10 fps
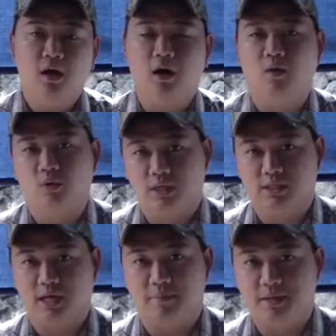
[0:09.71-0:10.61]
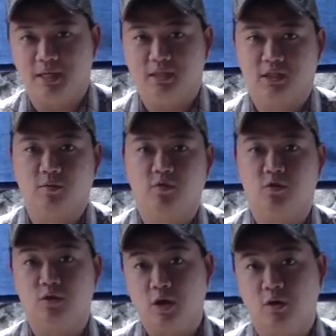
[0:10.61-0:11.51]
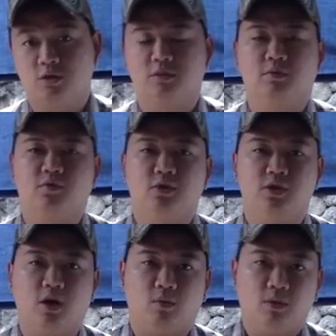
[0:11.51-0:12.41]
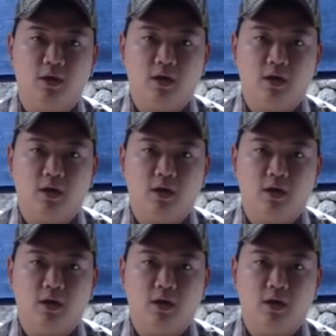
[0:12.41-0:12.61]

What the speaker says: What does that mean? Some of you know, some of you don't.